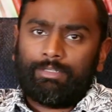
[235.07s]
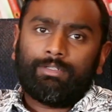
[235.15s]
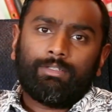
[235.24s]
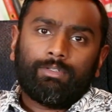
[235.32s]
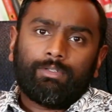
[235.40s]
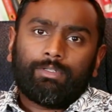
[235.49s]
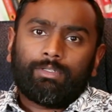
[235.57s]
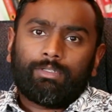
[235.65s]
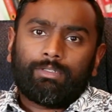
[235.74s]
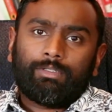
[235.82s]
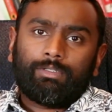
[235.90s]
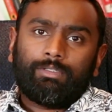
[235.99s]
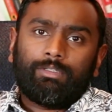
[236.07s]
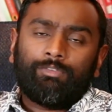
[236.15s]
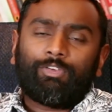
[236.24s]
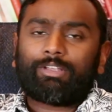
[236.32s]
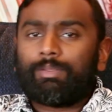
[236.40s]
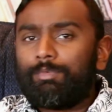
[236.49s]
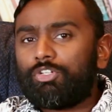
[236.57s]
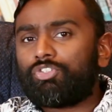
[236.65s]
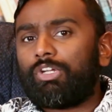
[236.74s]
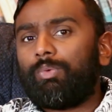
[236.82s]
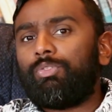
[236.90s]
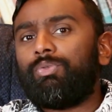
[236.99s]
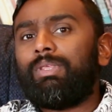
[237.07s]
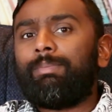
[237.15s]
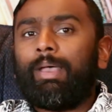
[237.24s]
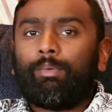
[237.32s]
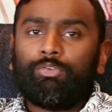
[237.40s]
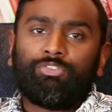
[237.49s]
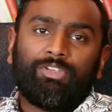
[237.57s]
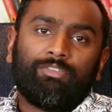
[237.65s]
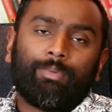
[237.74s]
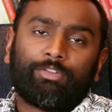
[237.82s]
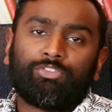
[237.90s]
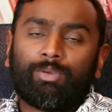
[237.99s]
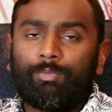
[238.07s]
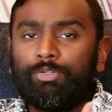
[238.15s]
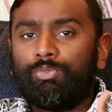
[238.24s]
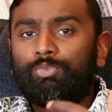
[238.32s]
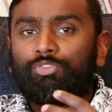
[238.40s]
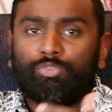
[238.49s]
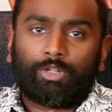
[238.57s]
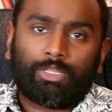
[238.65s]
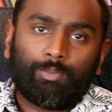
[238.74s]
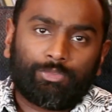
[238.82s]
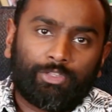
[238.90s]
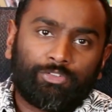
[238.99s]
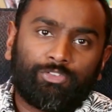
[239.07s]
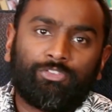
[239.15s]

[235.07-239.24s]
And in fact, let me just share with you an email I received about someone who was struggling with this.